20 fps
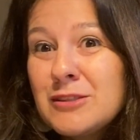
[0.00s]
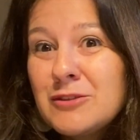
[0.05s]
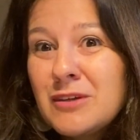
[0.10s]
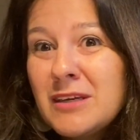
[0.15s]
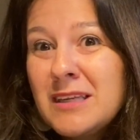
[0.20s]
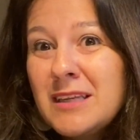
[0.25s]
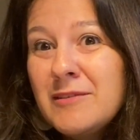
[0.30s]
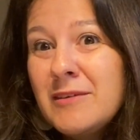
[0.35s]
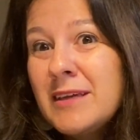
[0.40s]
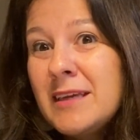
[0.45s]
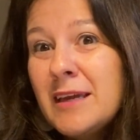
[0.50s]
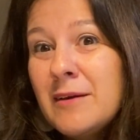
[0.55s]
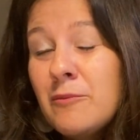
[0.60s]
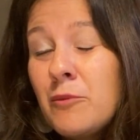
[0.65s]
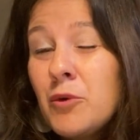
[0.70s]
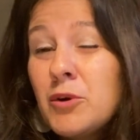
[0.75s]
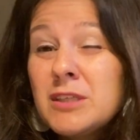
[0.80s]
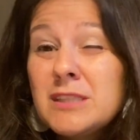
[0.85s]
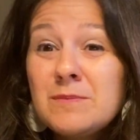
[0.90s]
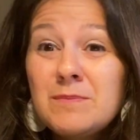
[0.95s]
You can even get
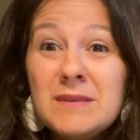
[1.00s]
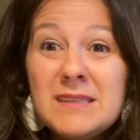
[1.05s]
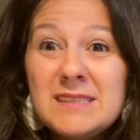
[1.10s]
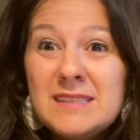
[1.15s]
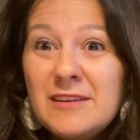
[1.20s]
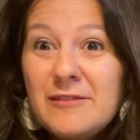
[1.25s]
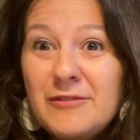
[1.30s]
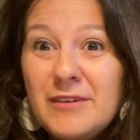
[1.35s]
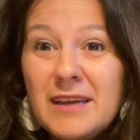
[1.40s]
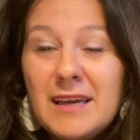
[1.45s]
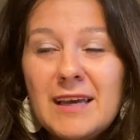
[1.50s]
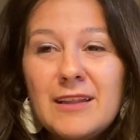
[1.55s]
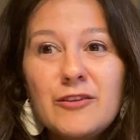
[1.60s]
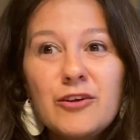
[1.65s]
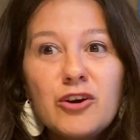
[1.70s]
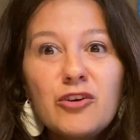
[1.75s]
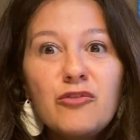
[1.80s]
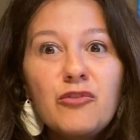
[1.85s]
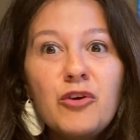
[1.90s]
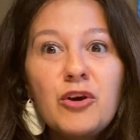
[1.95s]
more specific and
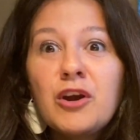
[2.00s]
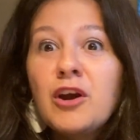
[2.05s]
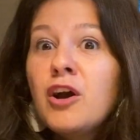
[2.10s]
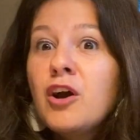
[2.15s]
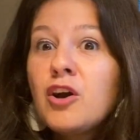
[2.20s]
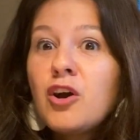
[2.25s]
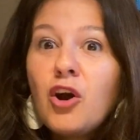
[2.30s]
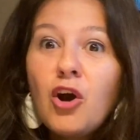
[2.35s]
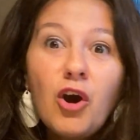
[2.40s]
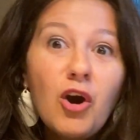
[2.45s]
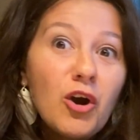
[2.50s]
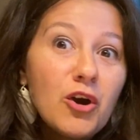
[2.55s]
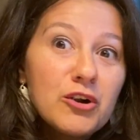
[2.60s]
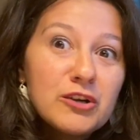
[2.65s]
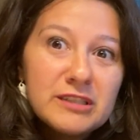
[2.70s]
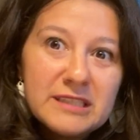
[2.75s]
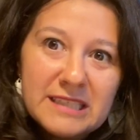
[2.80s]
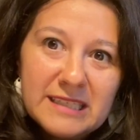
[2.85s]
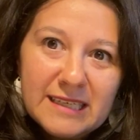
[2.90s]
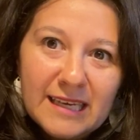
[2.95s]
look for car
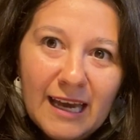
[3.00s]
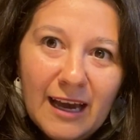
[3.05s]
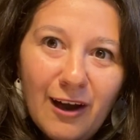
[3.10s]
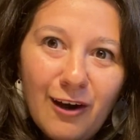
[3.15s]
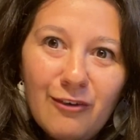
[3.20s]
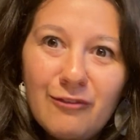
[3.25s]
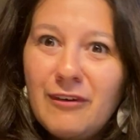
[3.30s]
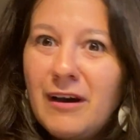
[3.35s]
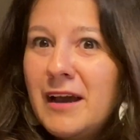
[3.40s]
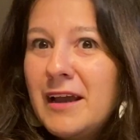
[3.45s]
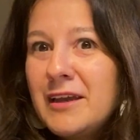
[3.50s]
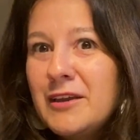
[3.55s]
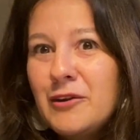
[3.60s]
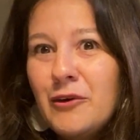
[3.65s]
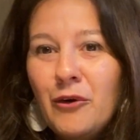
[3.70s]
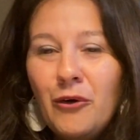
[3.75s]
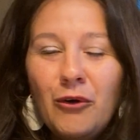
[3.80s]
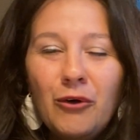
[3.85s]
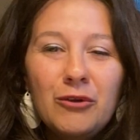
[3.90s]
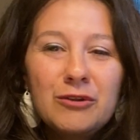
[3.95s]
decal
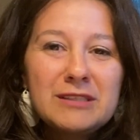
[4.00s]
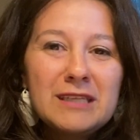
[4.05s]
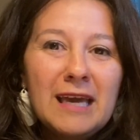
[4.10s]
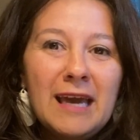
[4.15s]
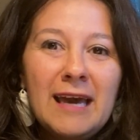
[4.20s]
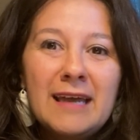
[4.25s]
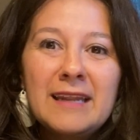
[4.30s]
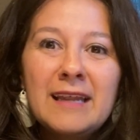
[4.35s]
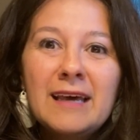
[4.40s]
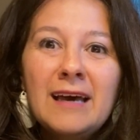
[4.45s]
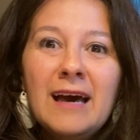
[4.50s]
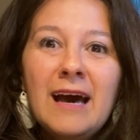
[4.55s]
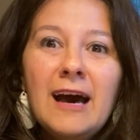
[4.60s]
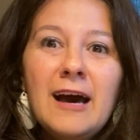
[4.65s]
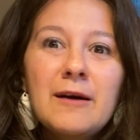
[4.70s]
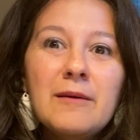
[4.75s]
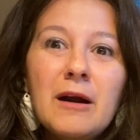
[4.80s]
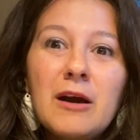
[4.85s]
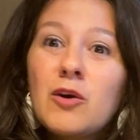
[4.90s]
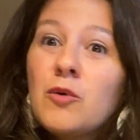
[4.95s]
vinyls, and
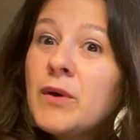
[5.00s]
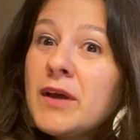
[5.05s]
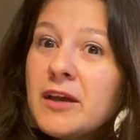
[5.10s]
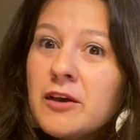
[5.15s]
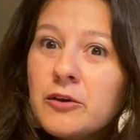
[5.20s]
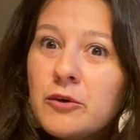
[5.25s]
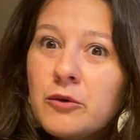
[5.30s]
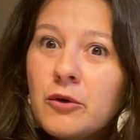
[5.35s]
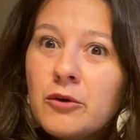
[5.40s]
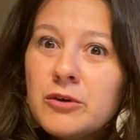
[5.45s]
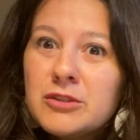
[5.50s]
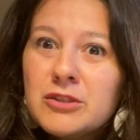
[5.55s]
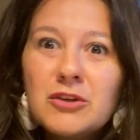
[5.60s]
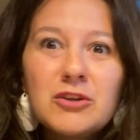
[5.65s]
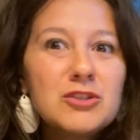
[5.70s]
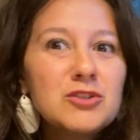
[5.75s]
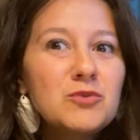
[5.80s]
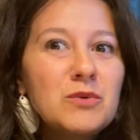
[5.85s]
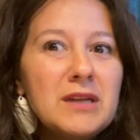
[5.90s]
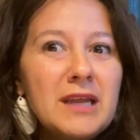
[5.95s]
a quick Google
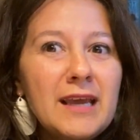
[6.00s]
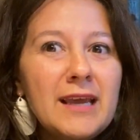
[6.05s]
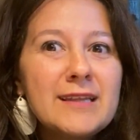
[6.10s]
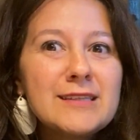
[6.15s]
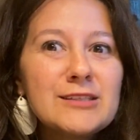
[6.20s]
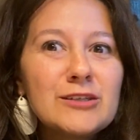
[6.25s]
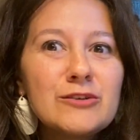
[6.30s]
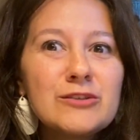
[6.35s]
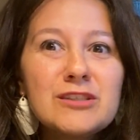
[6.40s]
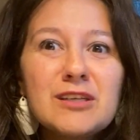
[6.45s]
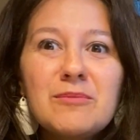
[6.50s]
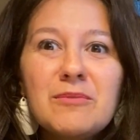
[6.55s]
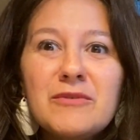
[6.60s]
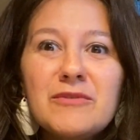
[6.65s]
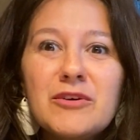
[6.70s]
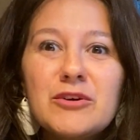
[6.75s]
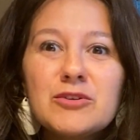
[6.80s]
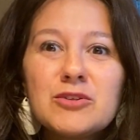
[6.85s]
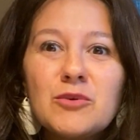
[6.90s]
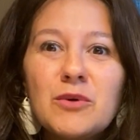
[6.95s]
search would answer some of
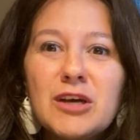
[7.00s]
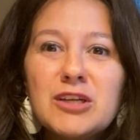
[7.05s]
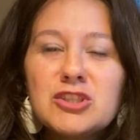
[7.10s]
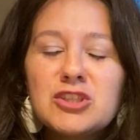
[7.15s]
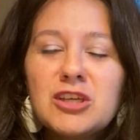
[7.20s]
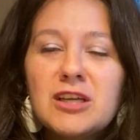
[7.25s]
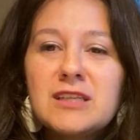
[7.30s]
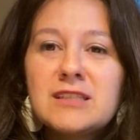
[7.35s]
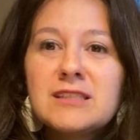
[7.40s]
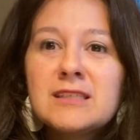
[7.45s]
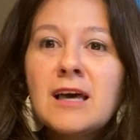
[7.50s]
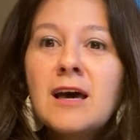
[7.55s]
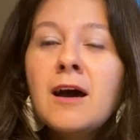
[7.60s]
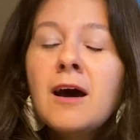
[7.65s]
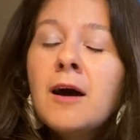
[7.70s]
those questions.